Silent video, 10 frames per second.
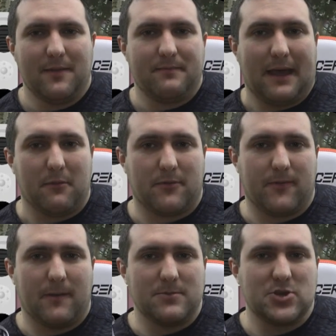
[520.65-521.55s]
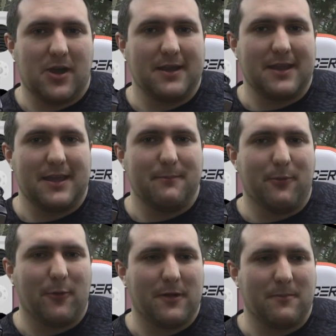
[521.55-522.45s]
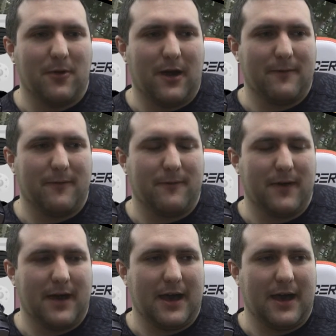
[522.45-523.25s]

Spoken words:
That was from trying to import it off of